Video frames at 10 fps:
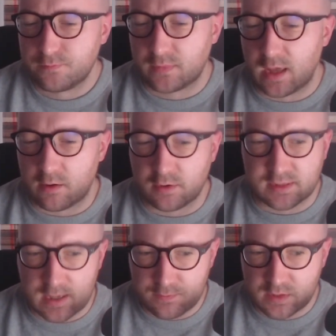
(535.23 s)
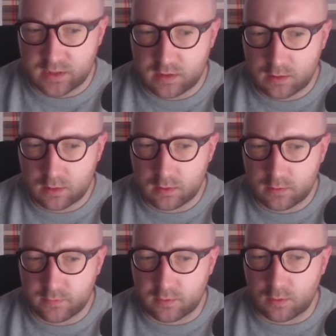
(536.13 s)
they are attempts
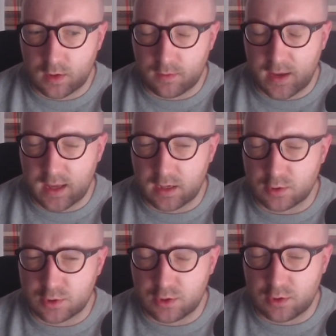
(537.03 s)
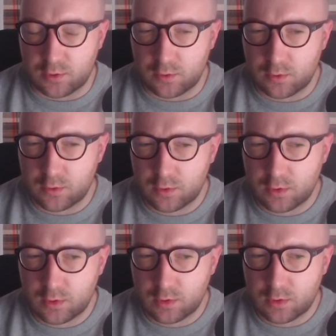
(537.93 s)
from a man to
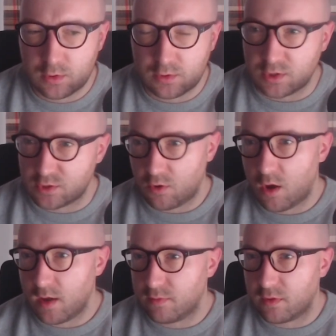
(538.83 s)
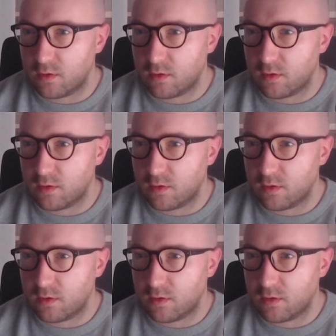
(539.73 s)
describe